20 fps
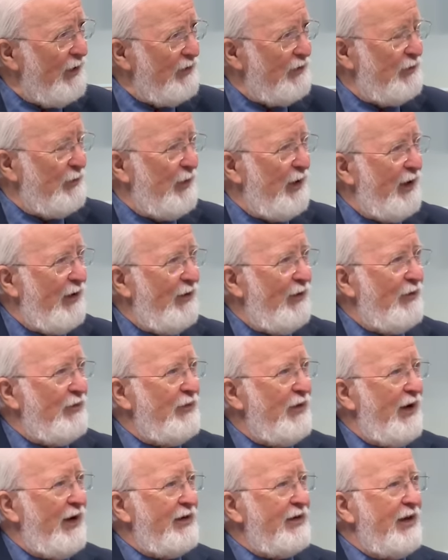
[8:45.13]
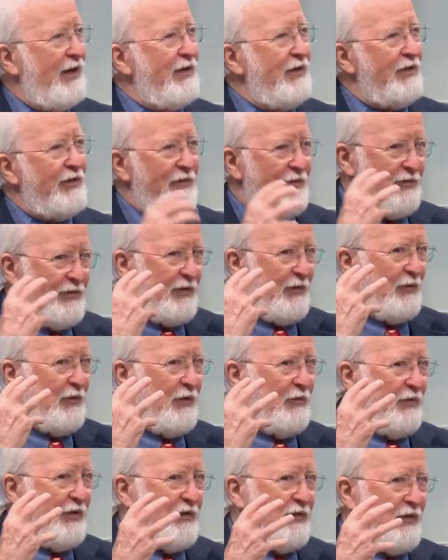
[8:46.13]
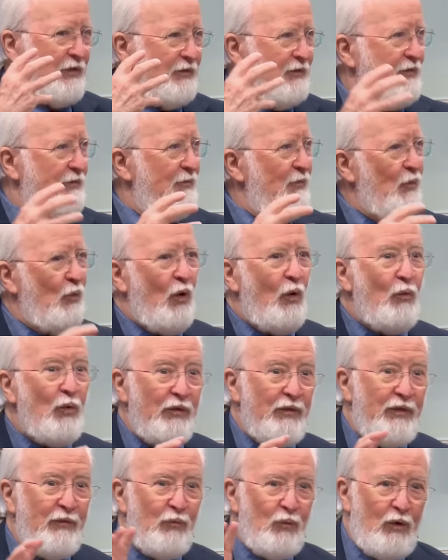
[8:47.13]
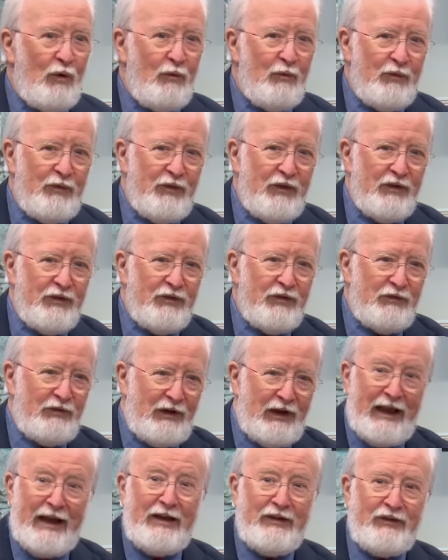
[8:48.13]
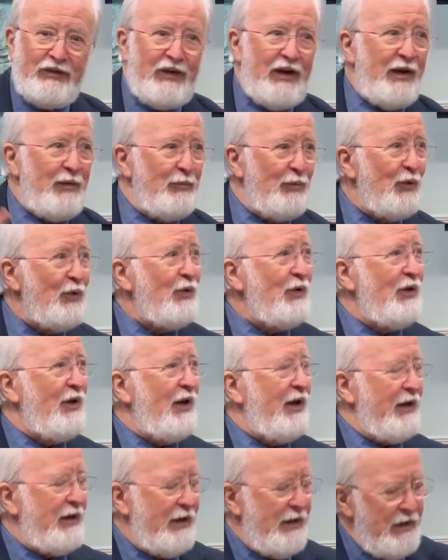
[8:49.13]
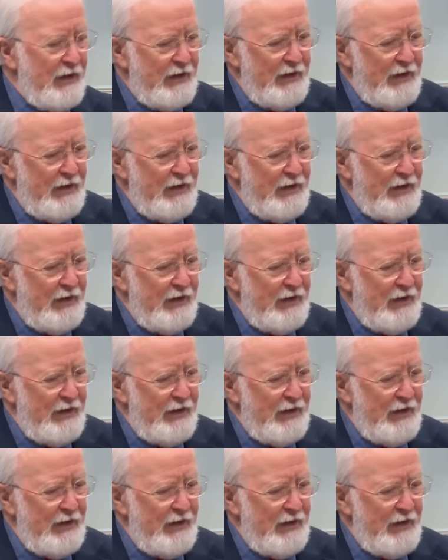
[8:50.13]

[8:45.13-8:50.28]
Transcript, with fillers: As hmm. a matter of fact, I the, the, in the what would what would this landscape look like?